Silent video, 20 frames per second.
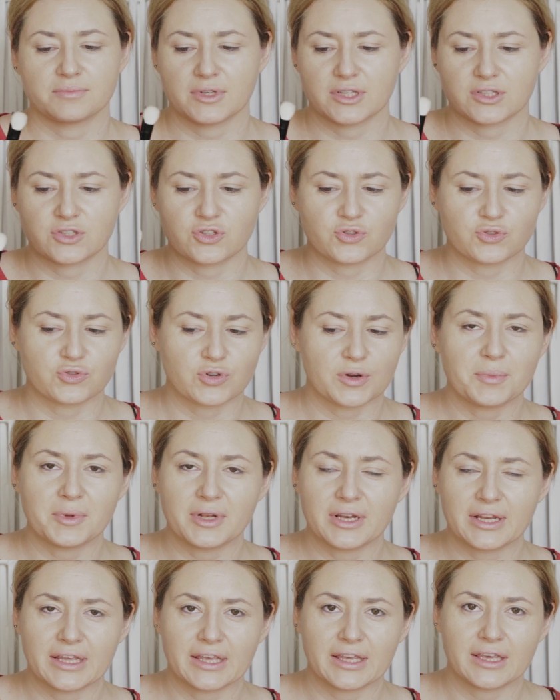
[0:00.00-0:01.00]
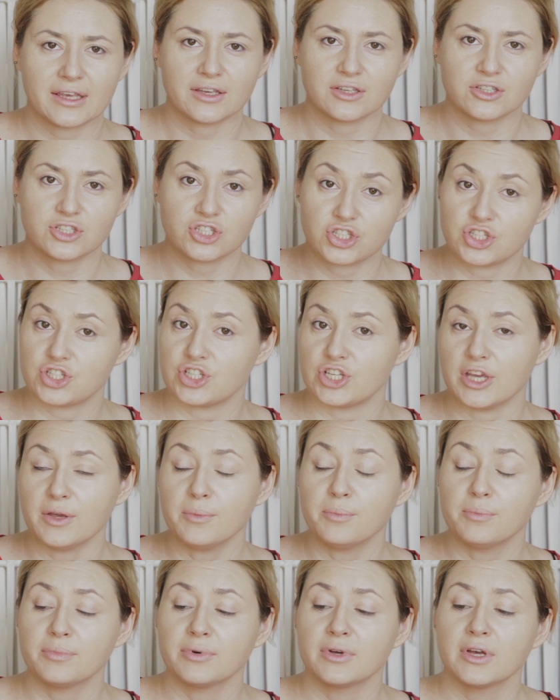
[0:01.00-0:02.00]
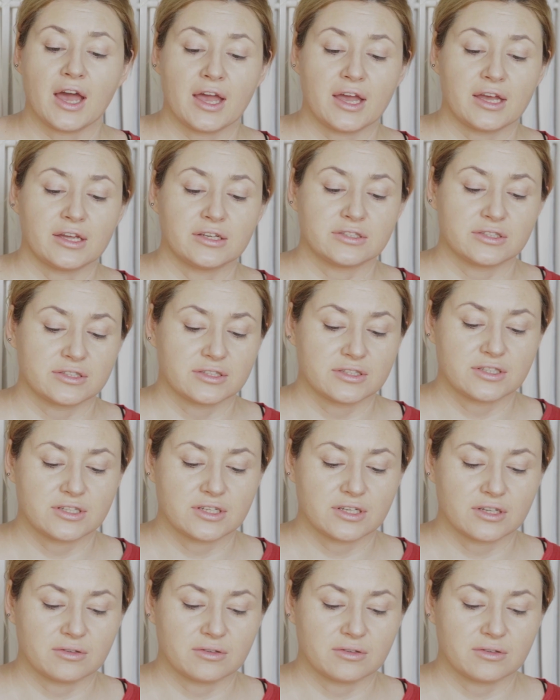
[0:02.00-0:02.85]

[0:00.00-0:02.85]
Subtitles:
extremely cheap, and